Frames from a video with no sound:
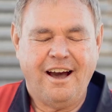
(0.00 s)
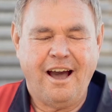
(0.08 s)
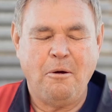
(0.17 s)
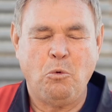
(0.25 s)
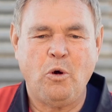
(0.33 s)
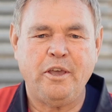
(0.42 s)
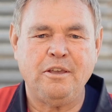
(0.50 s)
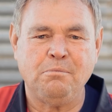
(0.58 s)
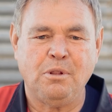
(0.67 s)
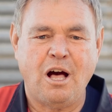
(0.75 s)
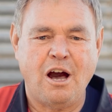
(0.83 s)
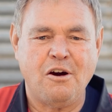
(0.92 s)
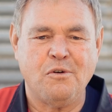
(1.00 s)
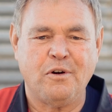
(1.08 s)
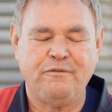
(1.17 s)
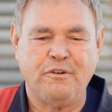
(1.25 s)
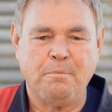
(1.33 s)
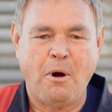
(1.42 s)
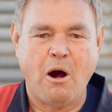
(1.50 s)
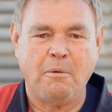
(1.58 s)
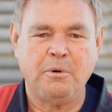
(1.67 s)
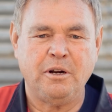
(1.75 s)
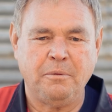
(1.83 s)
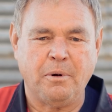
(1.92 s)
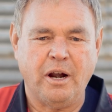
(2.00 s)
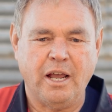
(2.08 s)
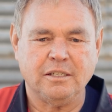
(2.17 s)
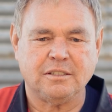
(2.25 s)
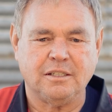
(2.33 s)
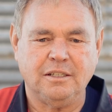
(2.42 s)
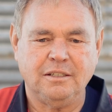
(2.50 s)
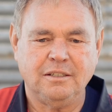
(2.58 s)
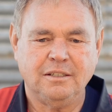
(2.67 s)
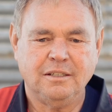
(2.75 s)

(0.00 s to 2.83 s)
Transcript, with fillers: I'm William Blauhorn from Palmer, Nebraska.